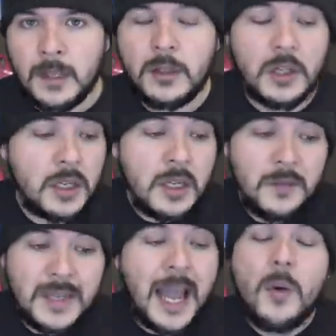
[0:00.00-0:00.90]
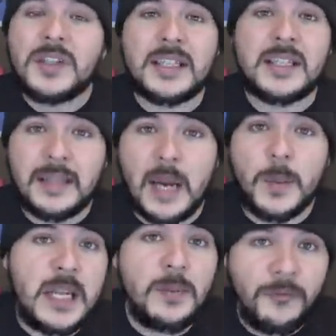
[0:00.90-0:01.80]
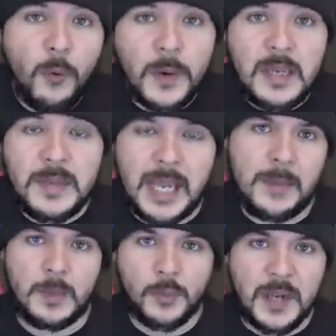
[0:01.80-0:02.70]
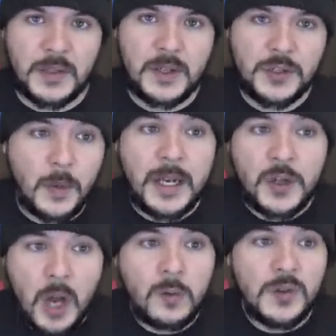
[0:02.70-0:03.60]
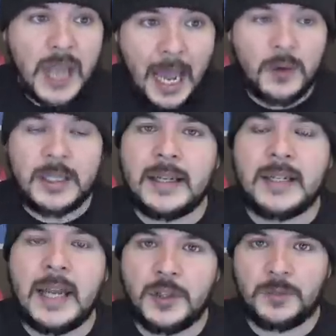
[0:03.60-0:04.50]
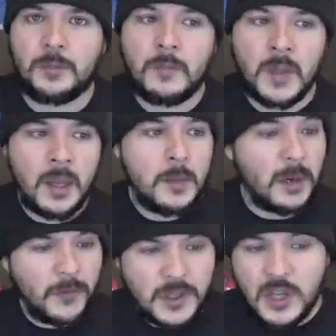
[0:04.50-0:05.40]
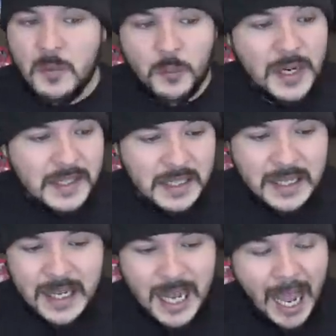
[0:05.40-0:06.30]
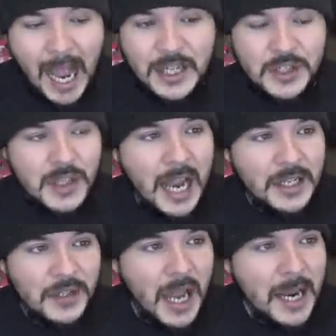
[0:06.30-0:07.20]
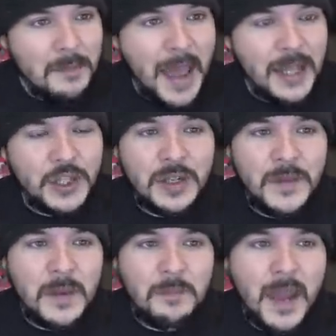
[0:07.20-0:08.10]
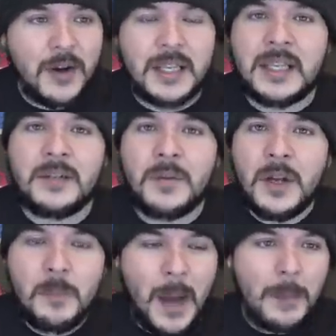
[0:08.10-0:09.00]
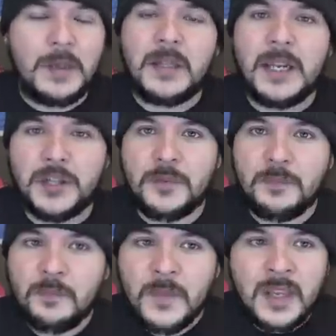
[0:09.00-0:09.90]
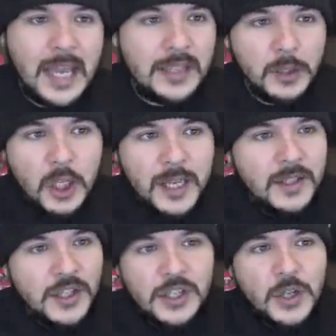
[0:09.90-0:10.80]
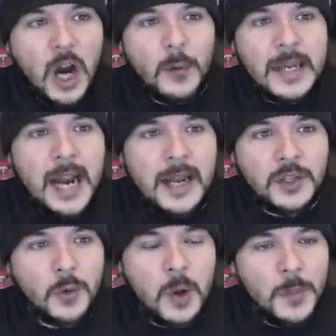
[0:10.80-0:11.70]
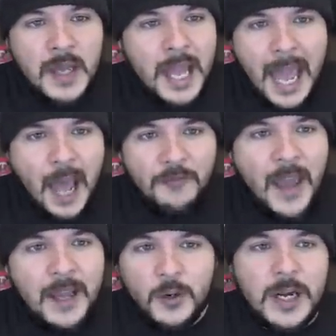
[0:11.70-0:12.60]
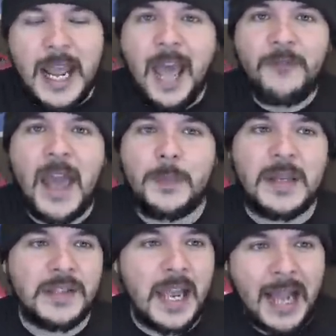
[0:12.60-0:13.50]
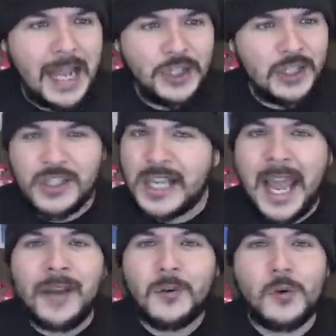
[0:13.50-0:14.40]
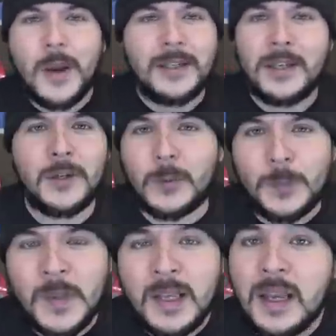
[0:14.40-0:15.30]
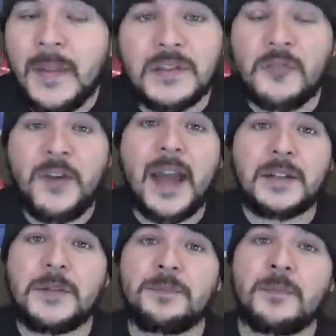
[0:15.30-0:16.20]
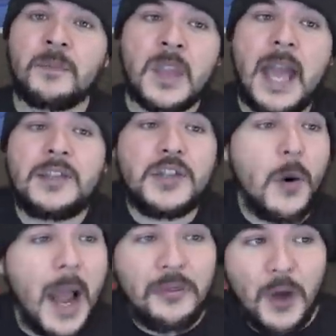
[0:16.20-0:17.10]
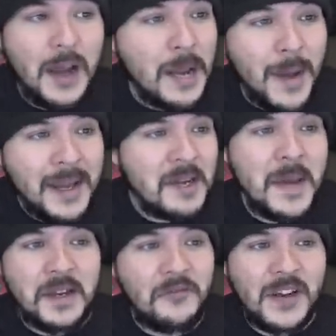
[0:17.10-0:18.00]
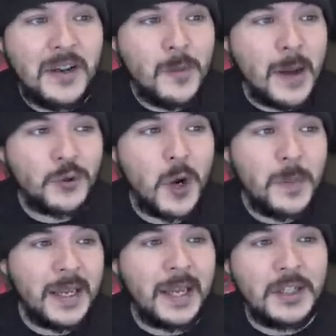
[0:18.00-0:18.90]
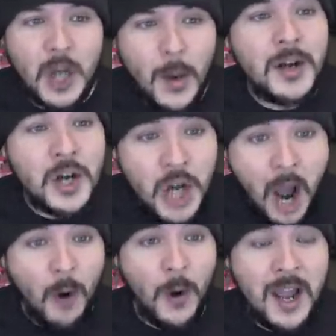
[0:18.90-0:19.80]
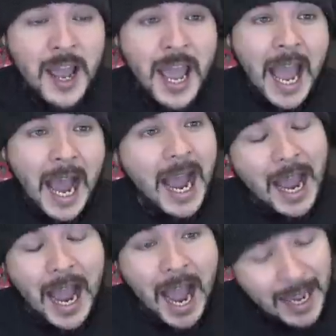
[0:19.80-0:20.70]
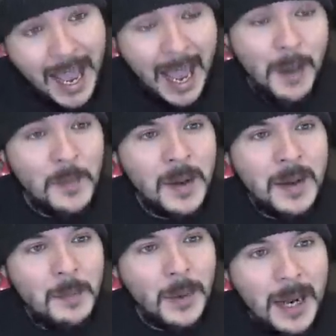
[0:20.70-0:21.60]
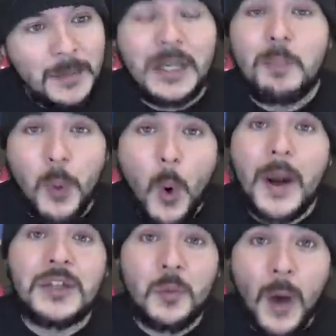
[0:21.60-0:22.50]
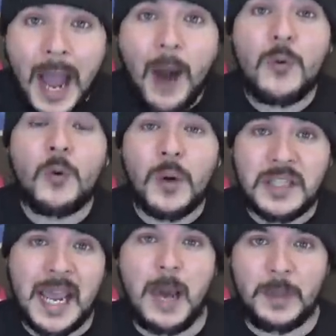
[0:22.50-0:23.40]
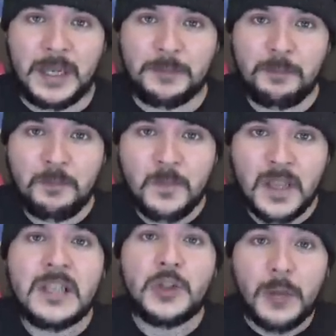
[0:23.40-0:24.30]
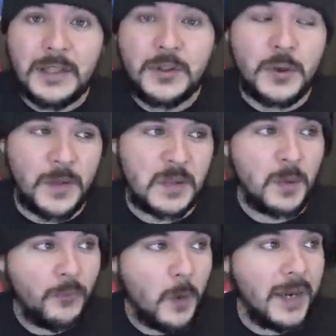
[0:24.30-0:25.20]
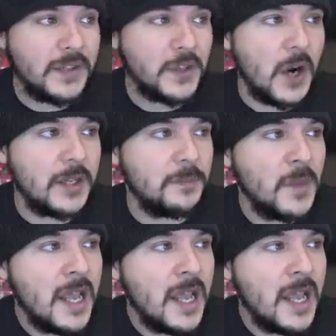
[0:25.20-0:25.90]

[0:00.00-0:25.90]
Look, the guy was a celebrity before he became the president, so he knows how to attention. But for some reason, I imagine the American population is looking starry-eyed at Trump, half angry, half happy, saying, I just can't quit you. And that's the fact. And so I thought, am I going to make a video about Trump again? You know what? No, I am. But I'm going to point out what's happening. So let's do this. Before we get started,